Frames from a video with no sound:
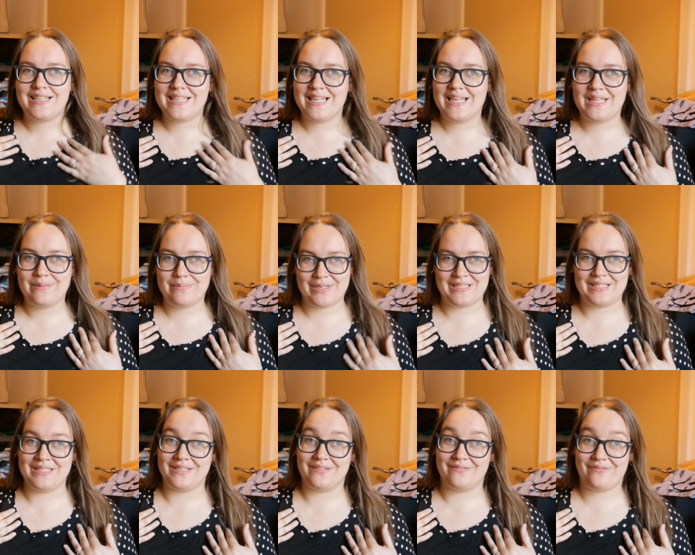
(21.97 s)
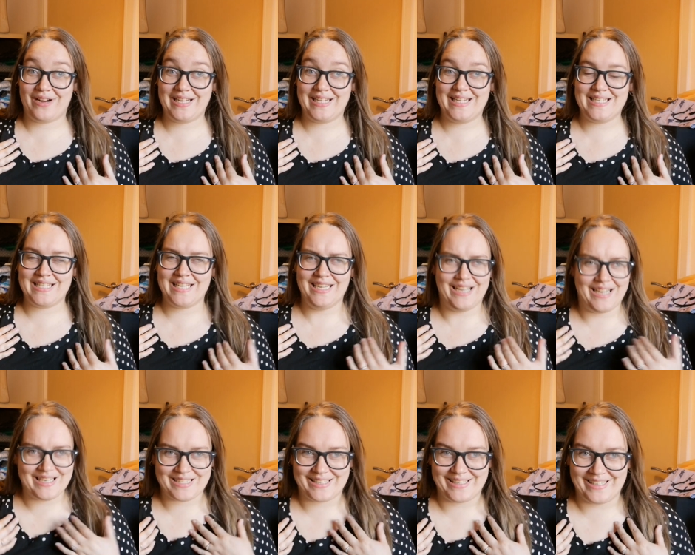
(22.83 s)
a Tilly and the Buttons Frankie
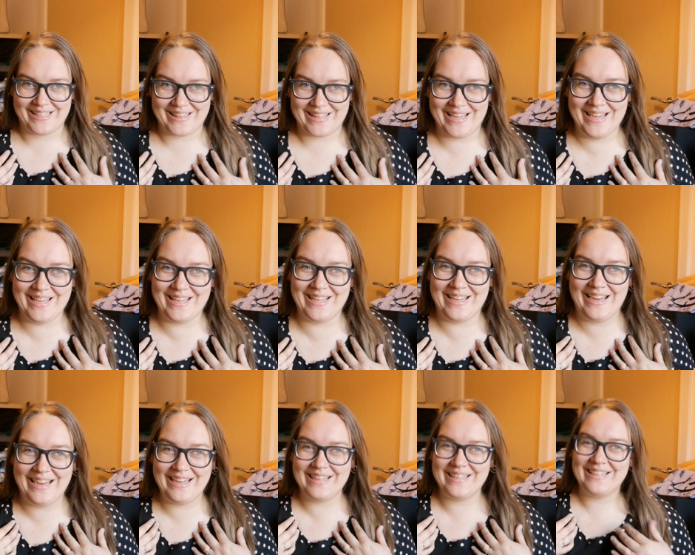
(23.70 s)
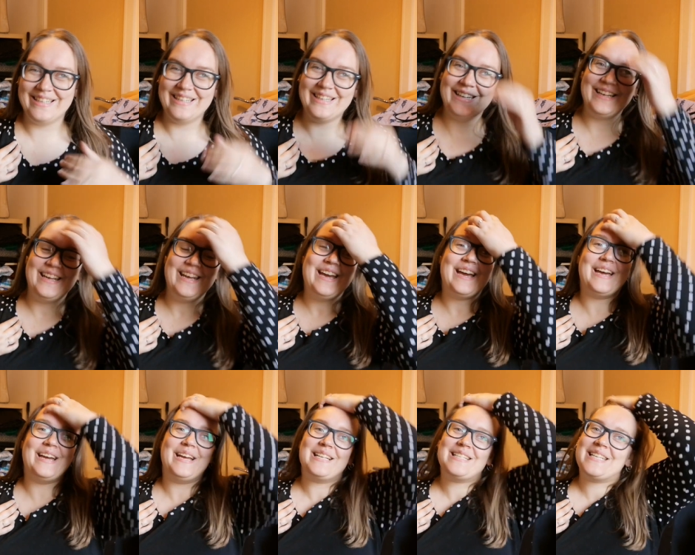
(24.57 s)
tee. I had to think that.
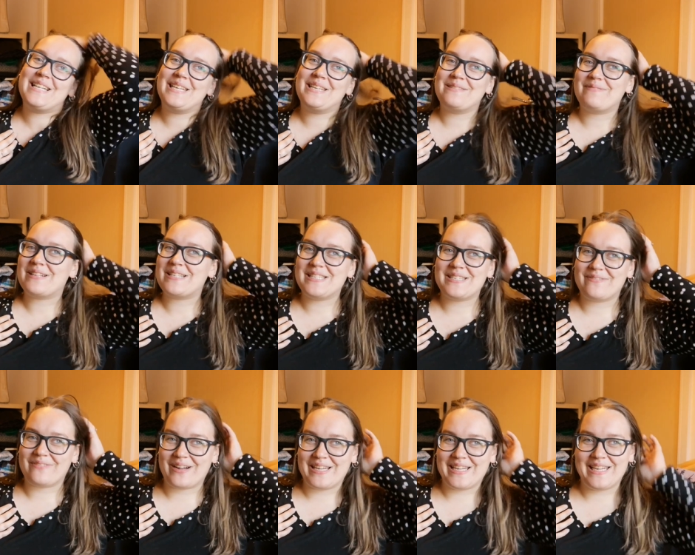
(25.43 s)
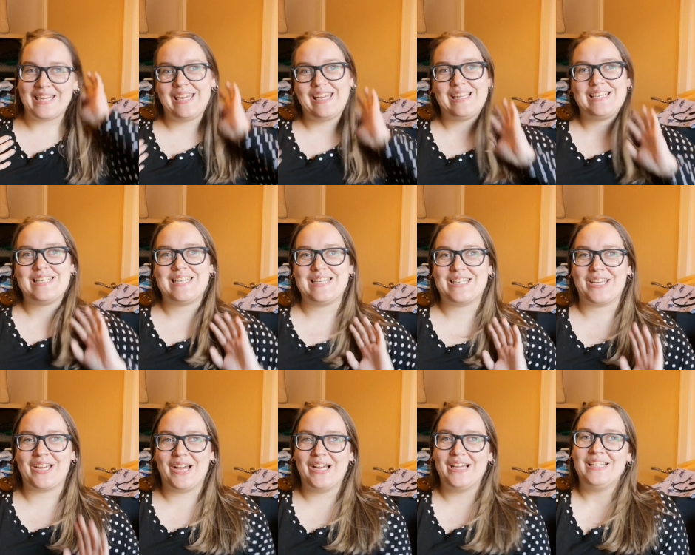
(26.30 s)
a Tilly and the Buttons Frankie
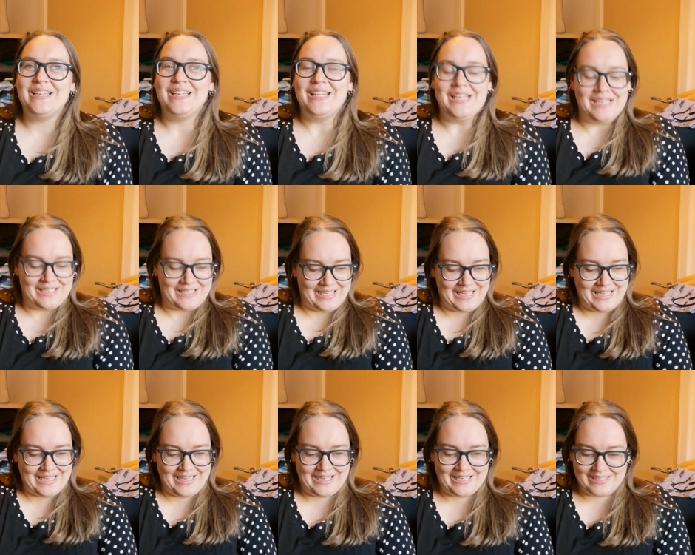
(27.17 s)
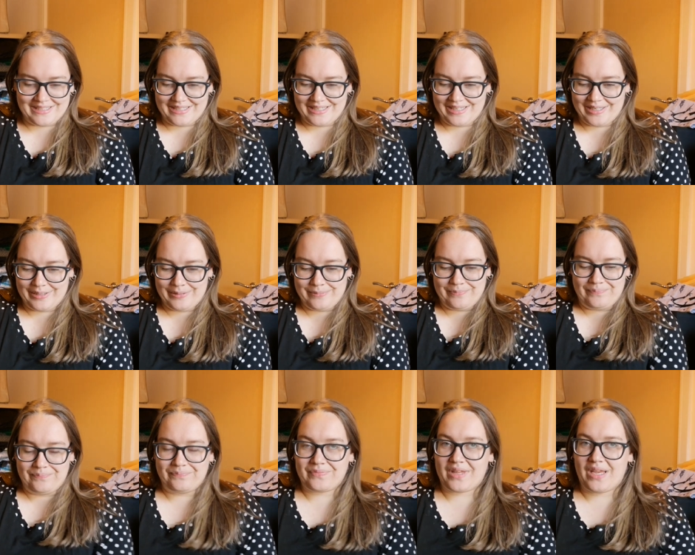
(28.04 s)
t-shirt in
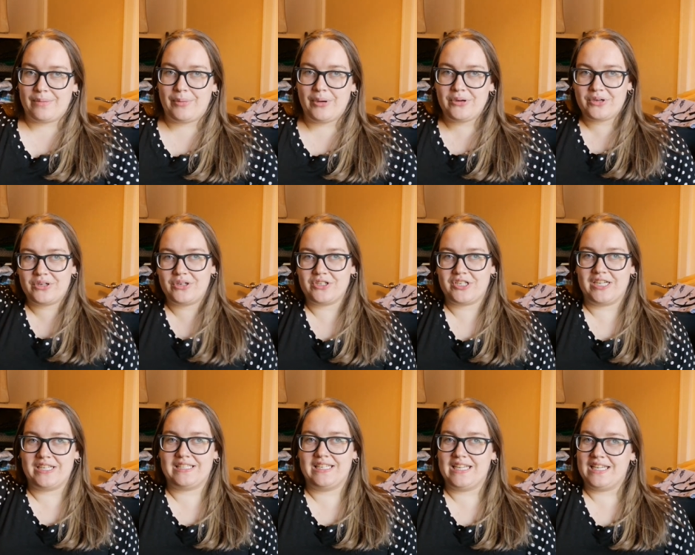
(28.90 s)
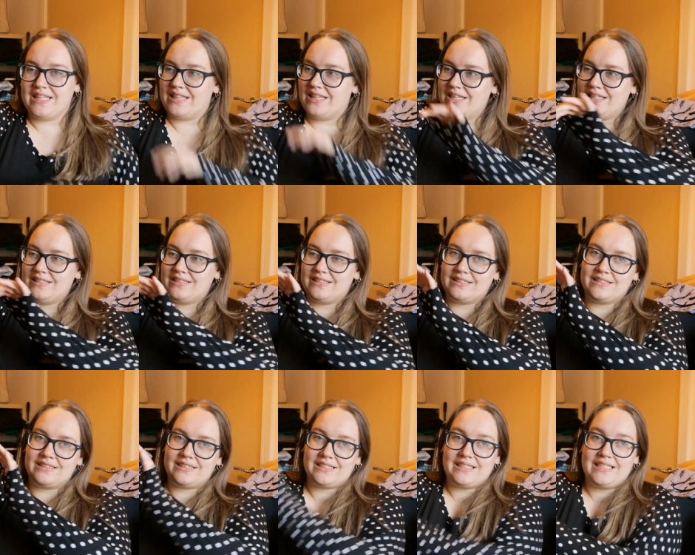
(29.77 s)
a polka dot jersey.
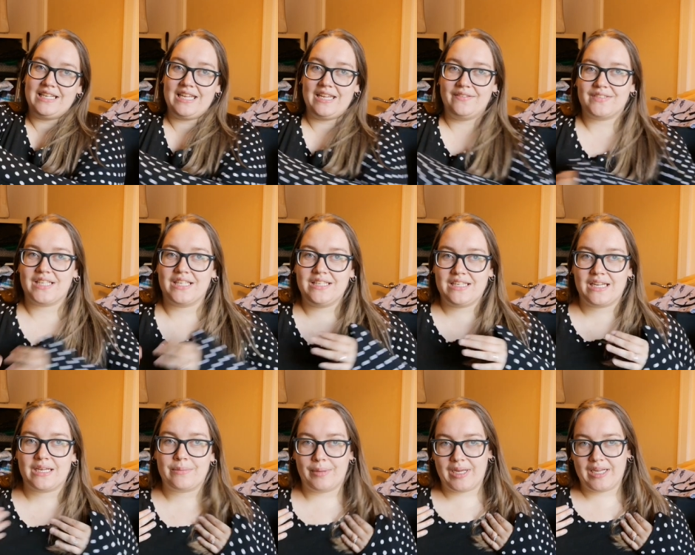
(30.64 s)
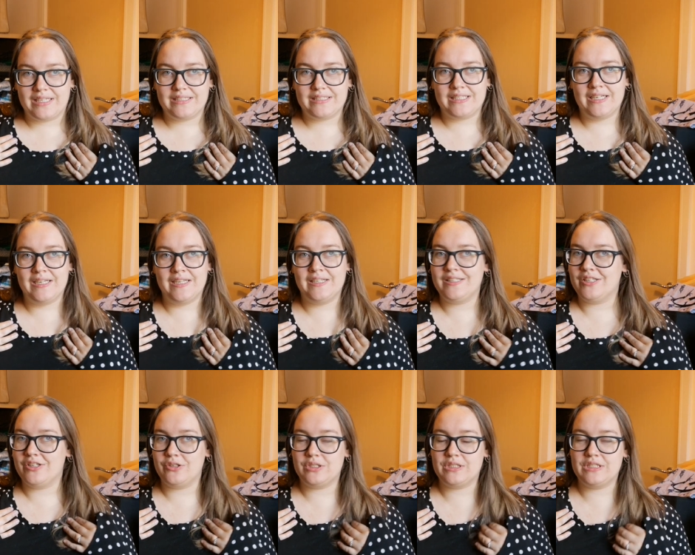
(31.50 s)
The sleeves and the neckband
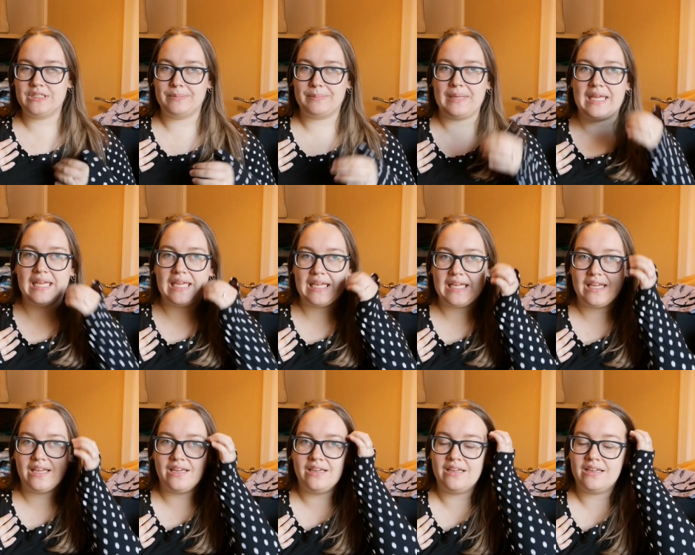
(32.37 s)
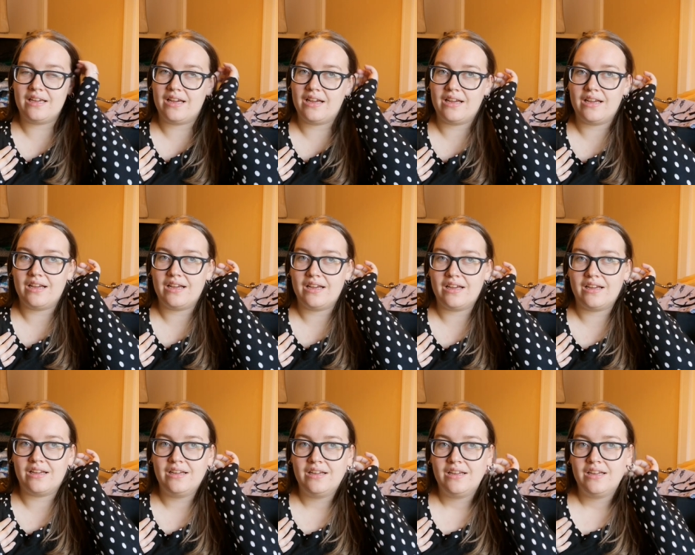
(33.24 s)
used to be
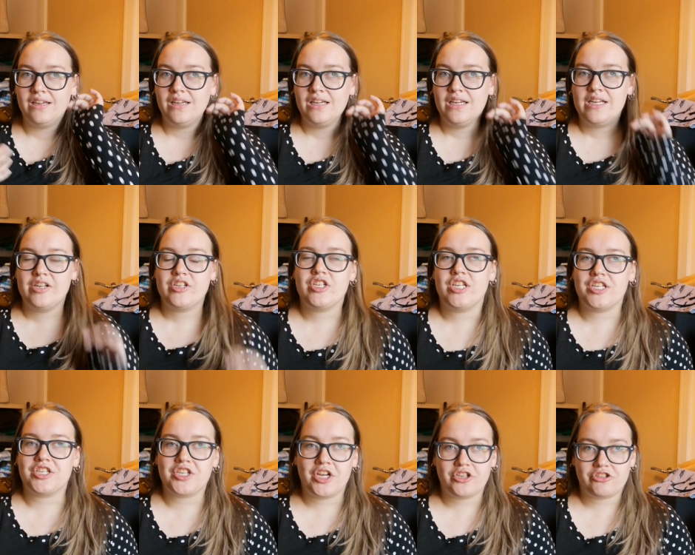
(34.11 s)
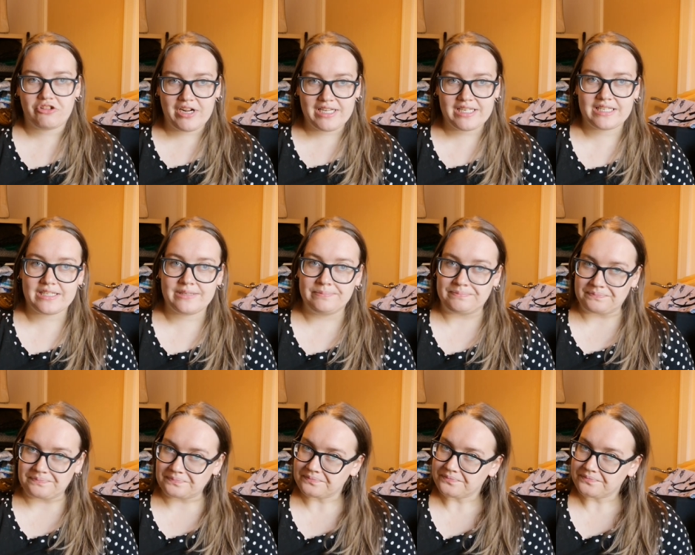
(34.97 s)
a t-shirt dress